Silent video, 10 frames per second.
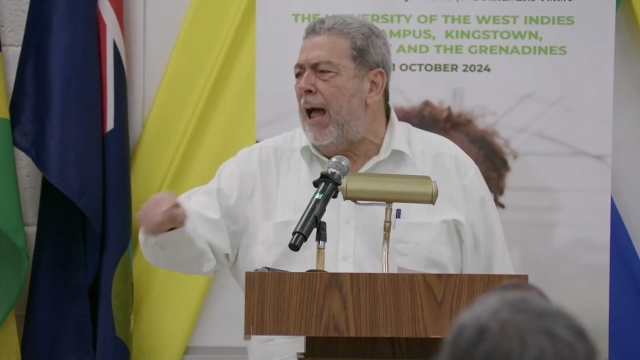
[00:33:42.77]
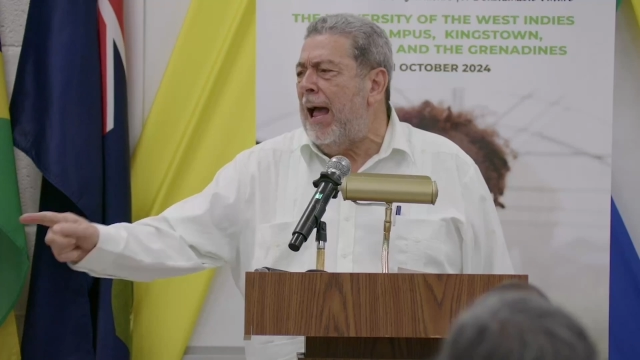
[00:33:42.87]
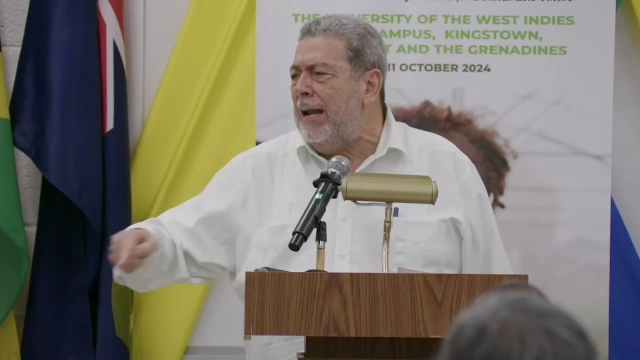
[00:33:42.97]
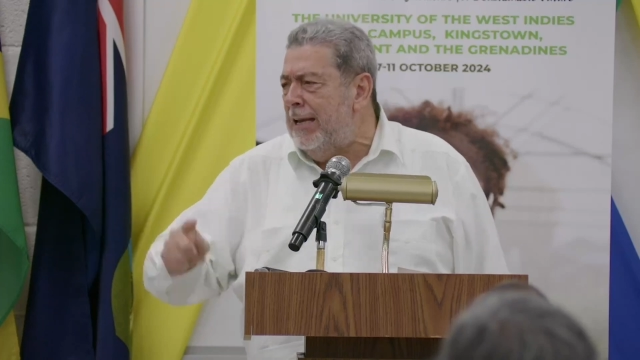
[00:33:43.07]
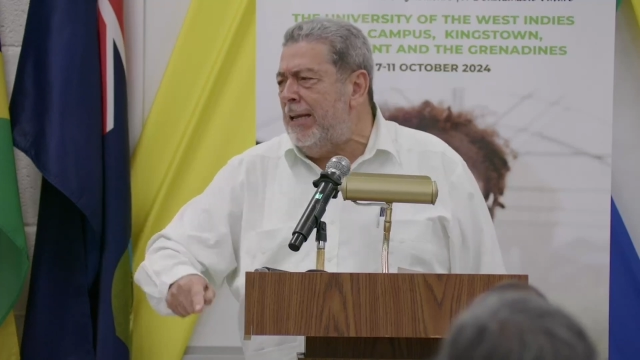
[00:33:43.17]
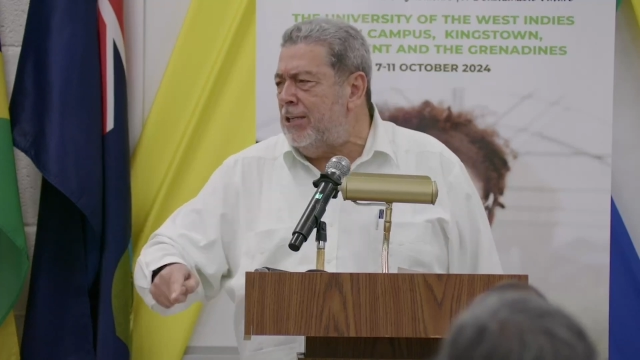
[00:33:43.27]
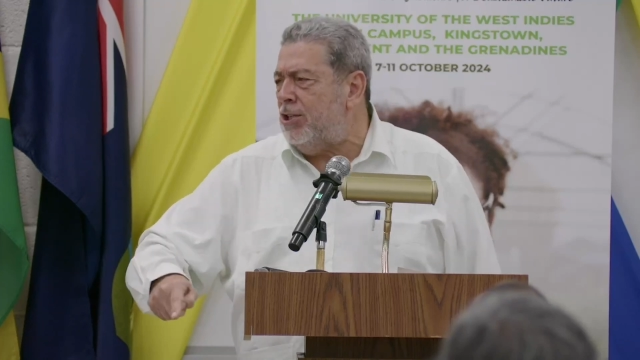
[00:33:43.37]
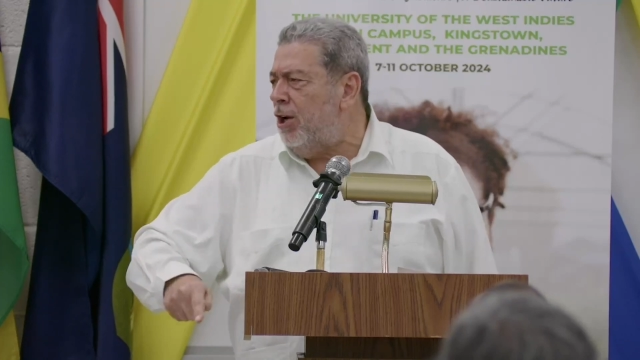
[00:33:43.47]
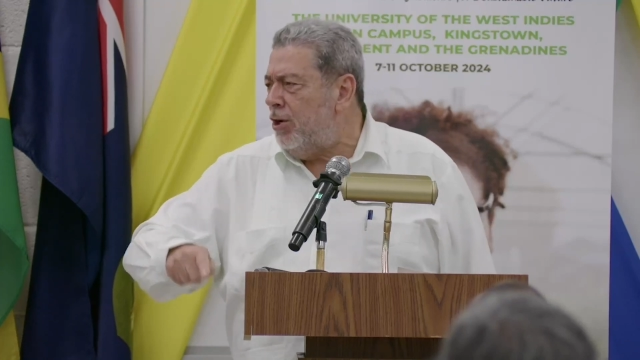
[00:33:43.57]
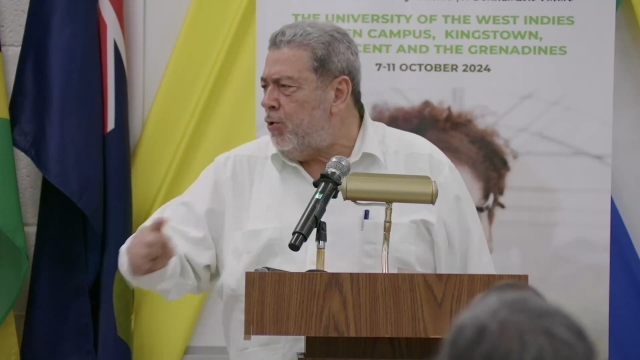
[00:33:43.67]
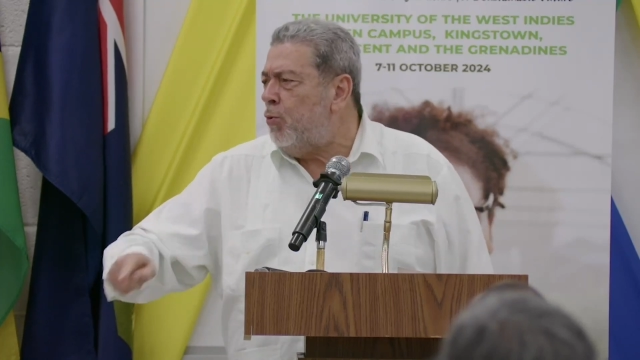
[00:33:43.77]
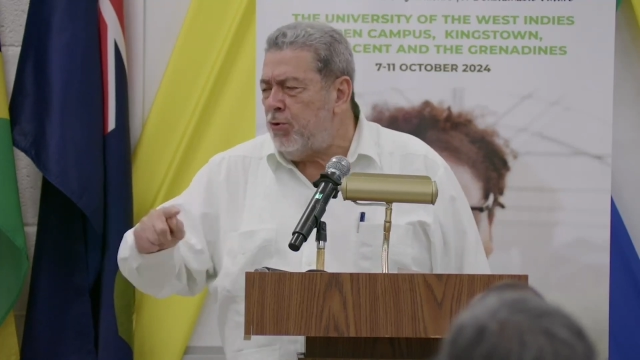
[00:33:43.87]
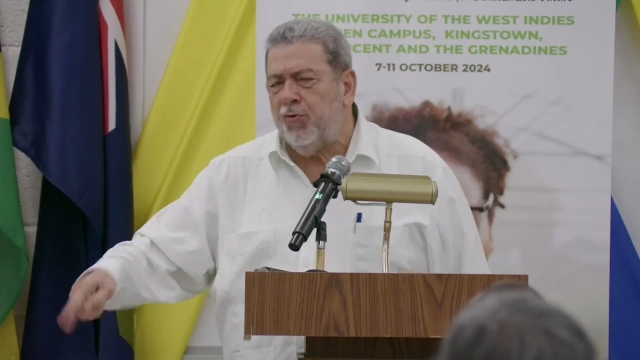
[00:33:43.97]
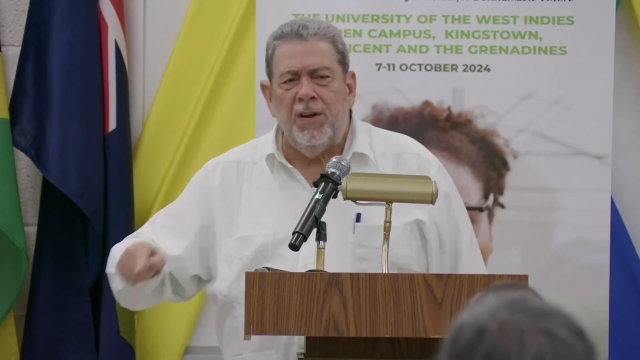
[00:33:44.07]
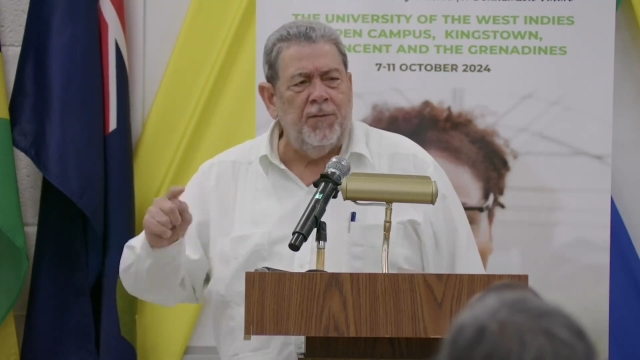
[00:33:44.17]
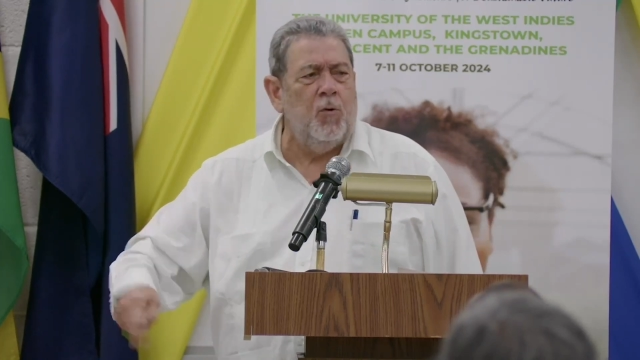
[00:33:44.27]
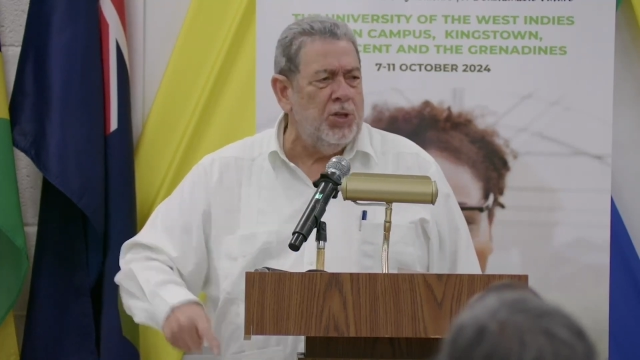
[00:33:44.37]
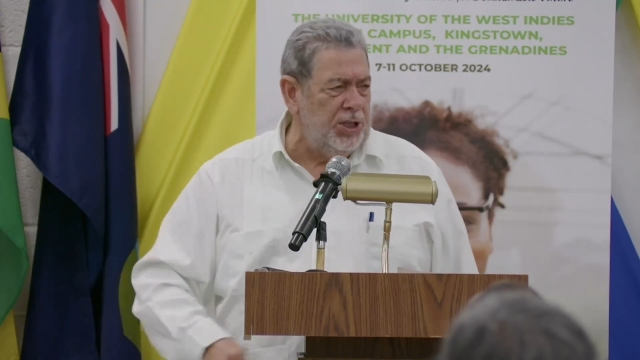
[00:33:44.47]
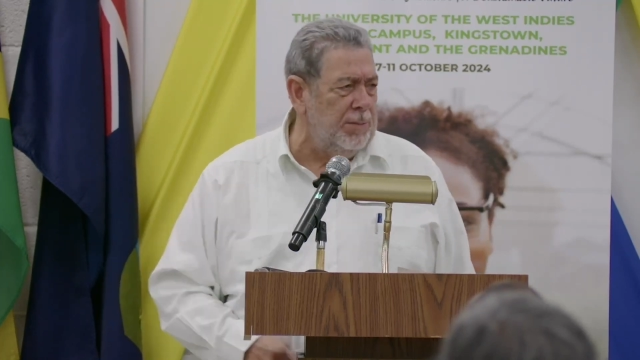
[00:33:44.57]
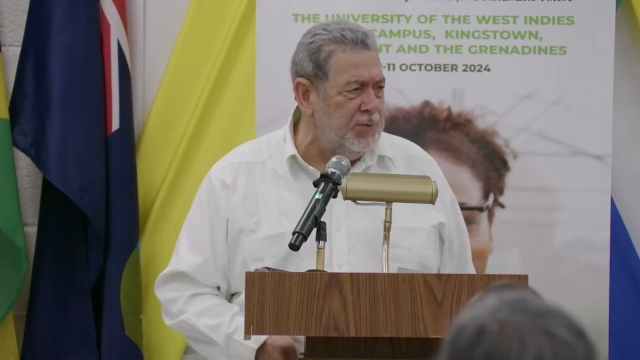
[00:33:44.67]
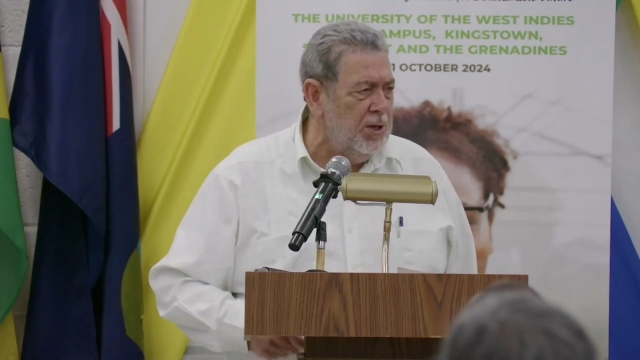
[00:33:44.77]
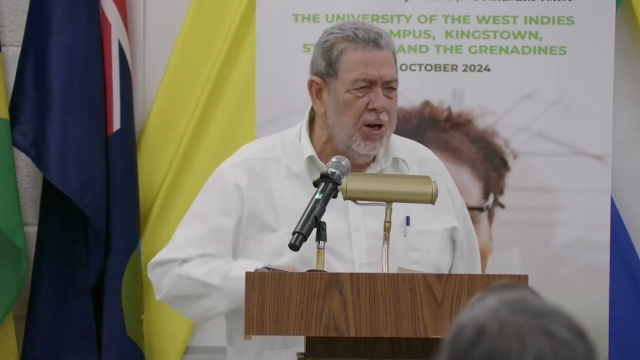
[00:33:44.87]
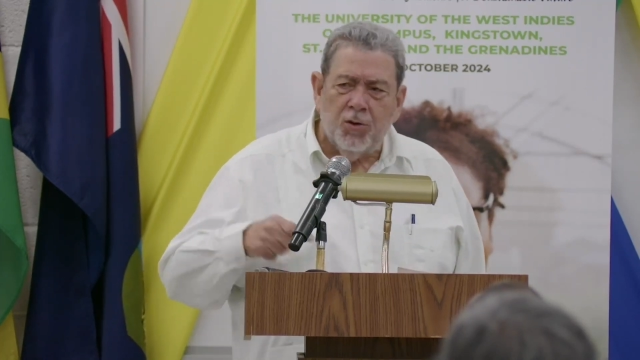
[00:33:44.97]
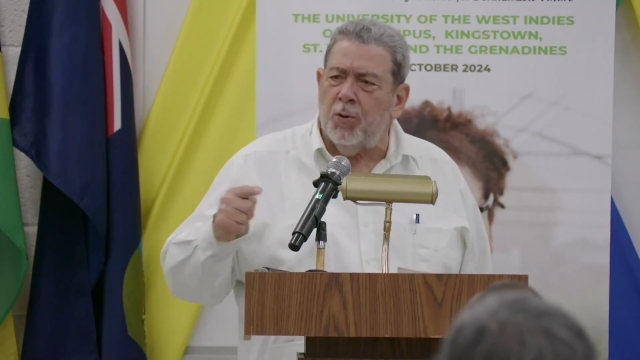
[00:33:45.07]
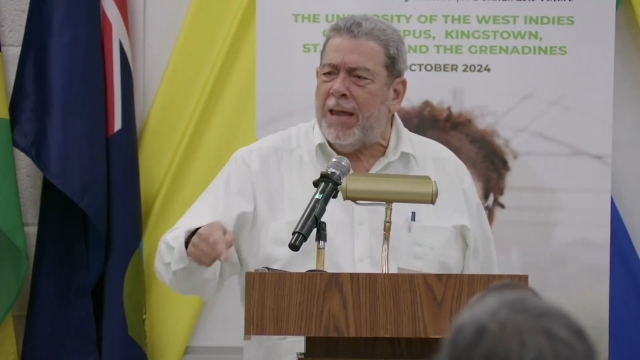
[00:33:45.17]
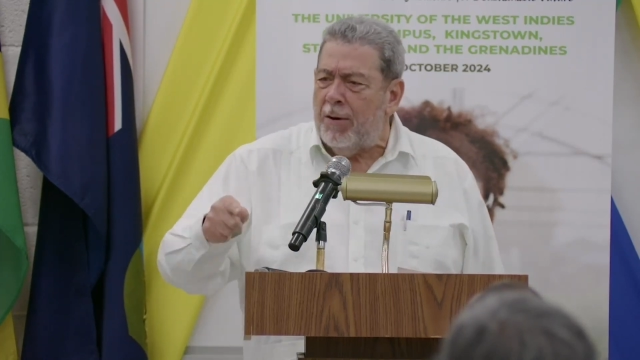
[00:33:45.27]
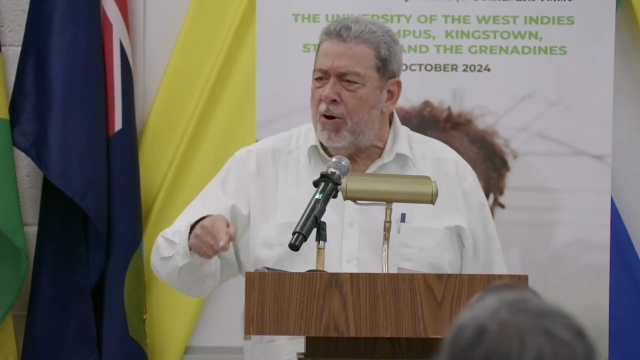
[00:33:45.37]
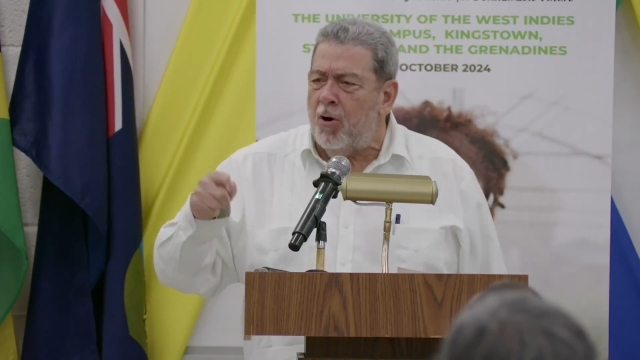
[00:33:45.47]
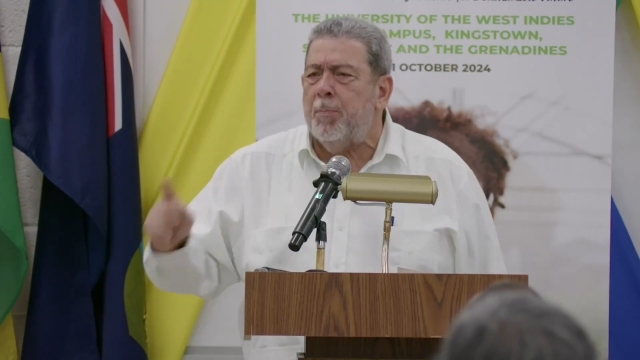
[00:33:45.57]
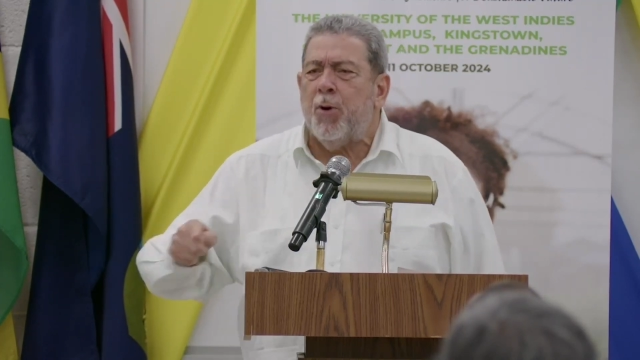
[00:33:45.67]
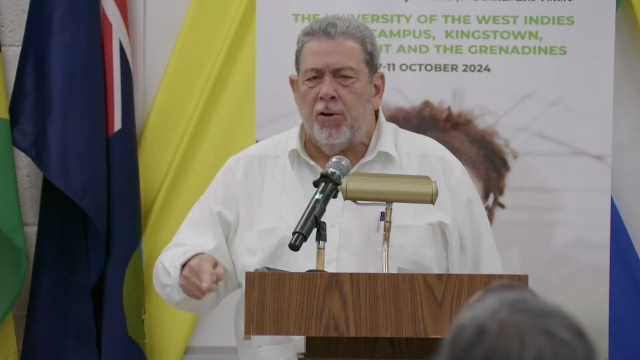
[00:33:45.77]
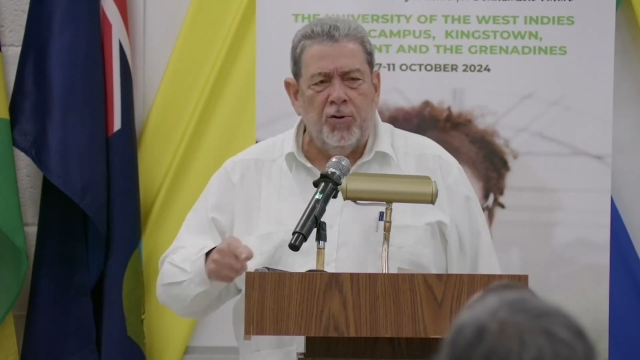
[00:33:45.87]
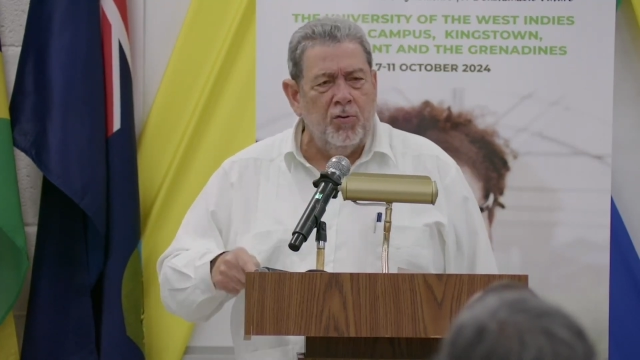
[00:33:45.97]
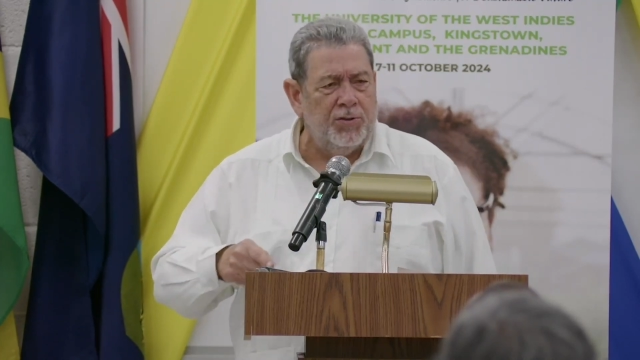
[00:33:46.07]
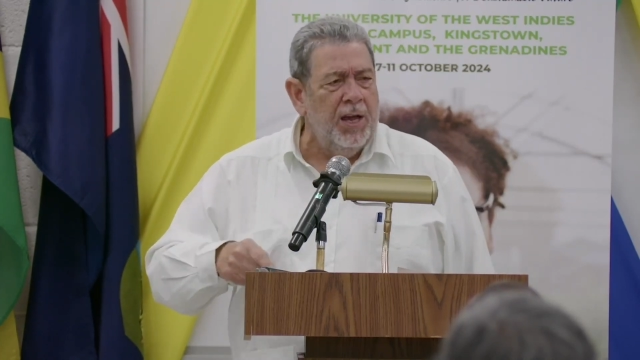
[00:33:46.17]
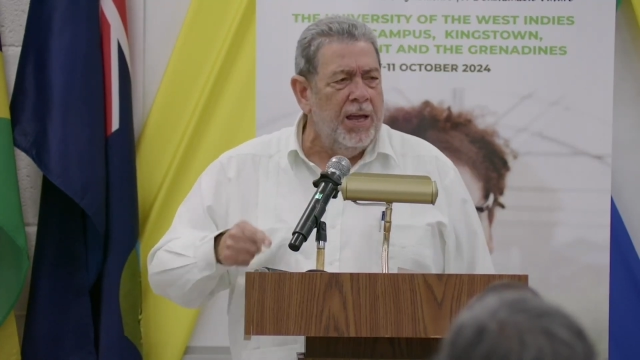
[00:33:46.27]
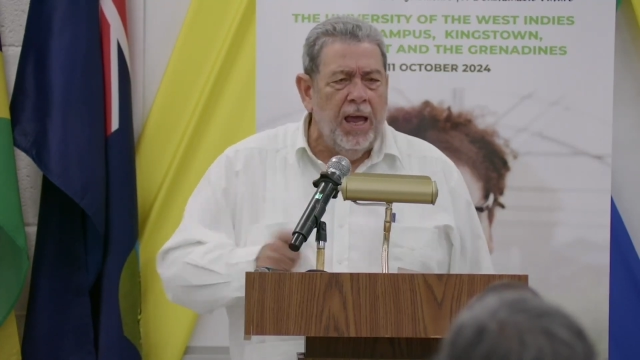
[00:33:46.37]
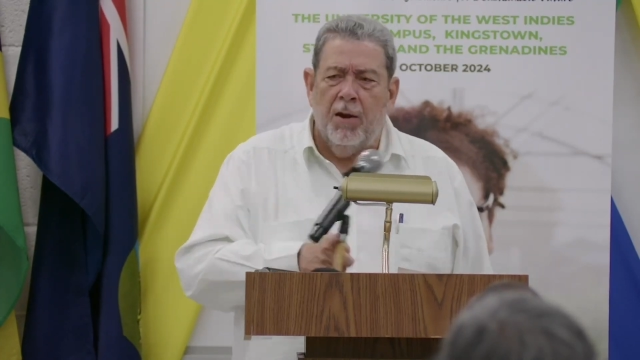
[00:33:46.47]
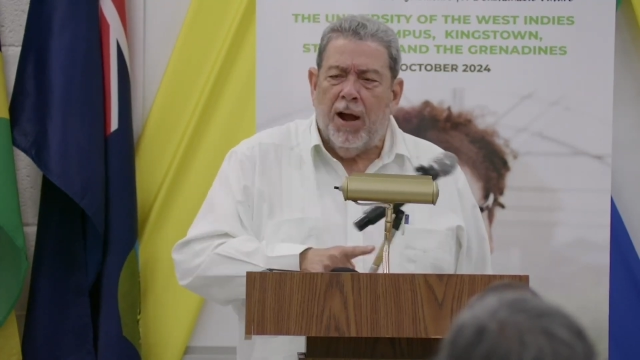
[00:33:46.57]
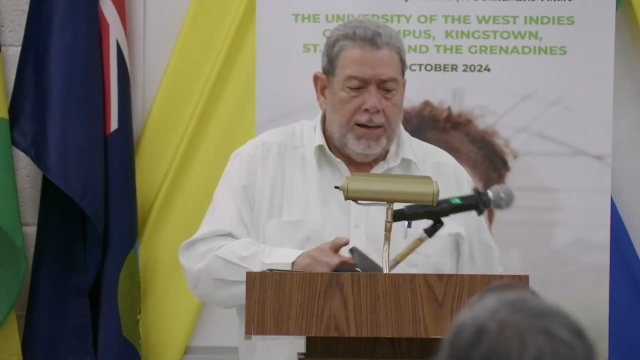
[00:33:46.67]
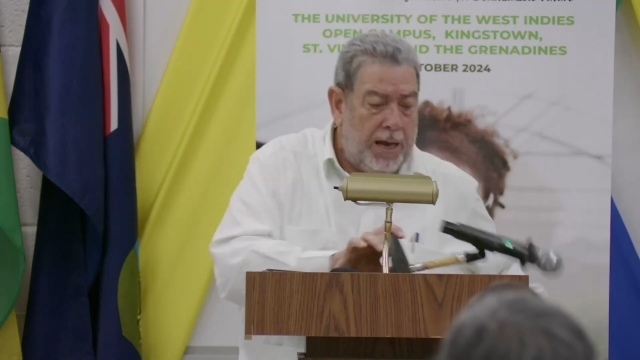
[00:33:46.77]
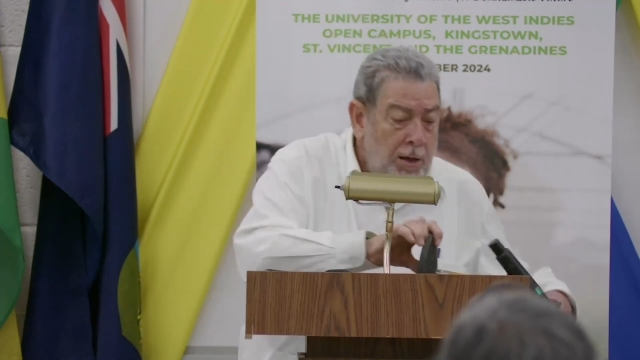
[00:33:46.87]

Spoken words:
And we can't lease 2, 3, 4 ships to carry our produce